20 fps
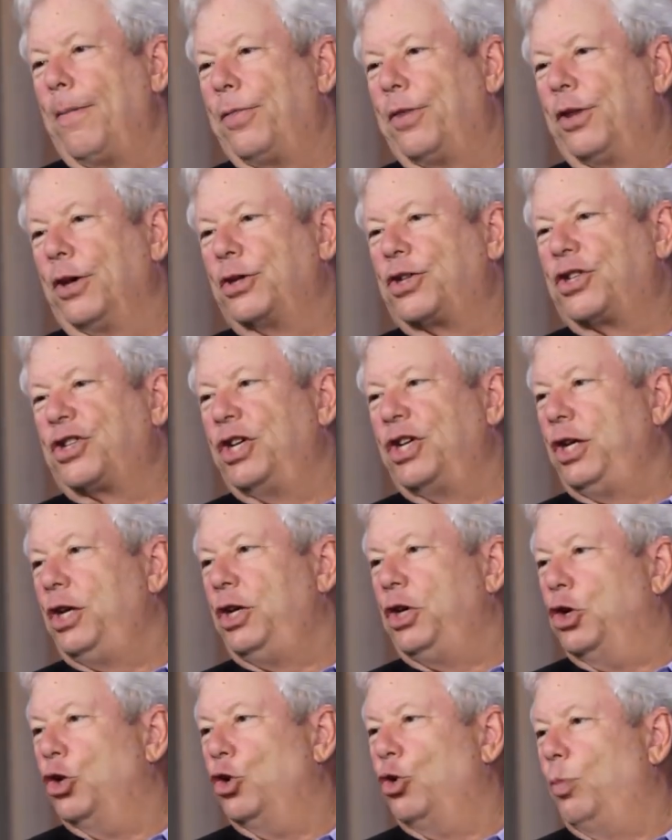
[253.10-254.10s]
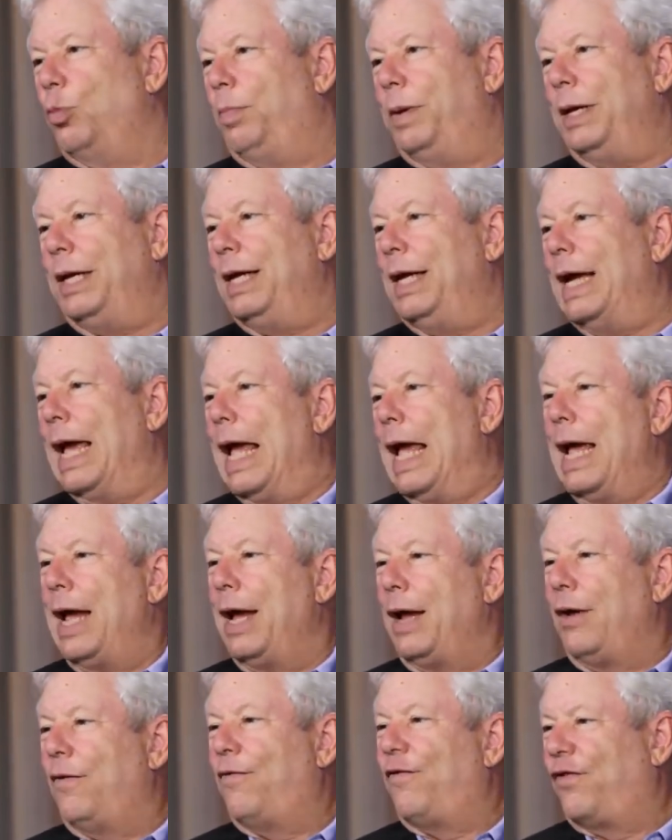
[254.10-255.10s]
the
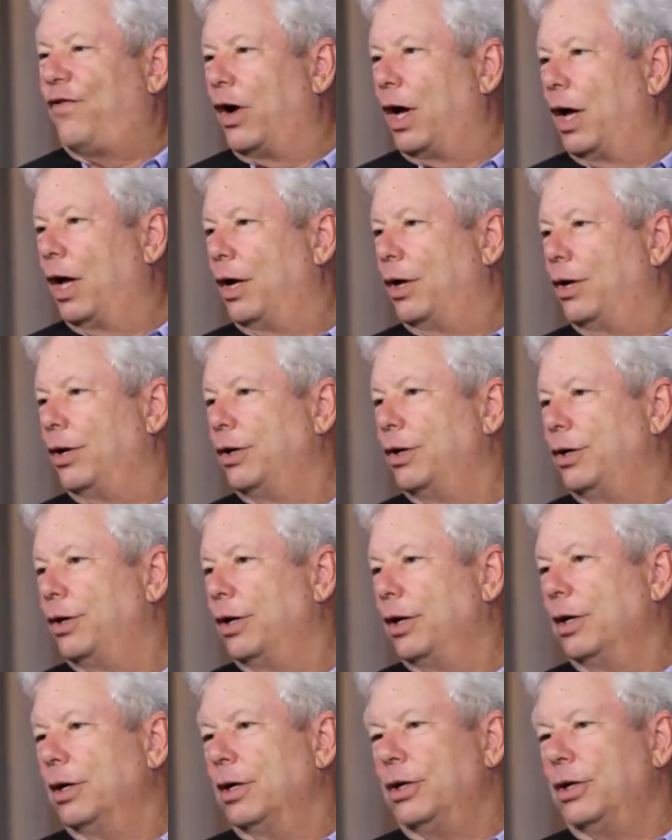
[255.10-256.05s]
CUBA fund